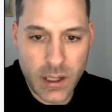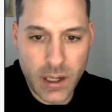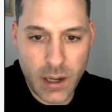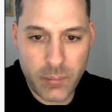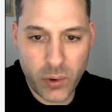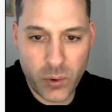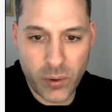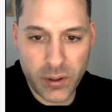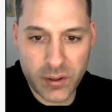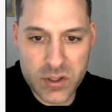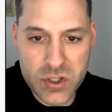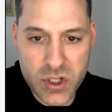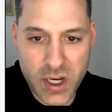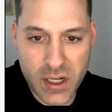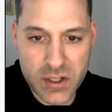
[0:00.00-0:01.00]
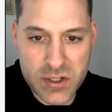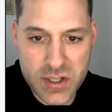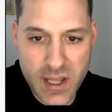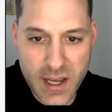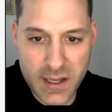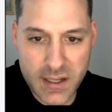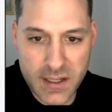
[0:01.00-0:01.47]
and I'm going to
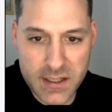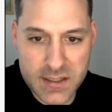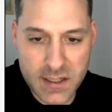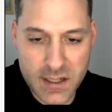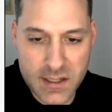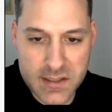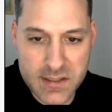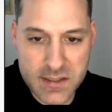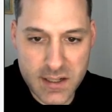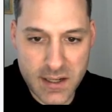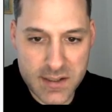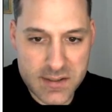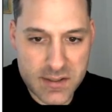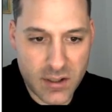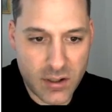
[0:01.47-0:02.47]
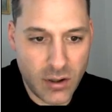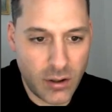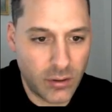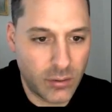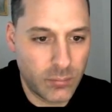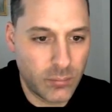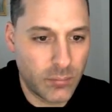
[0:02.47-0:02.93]
change that ETS days
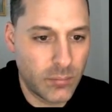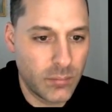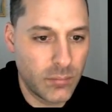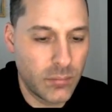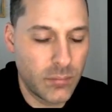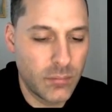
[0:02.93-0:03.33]
column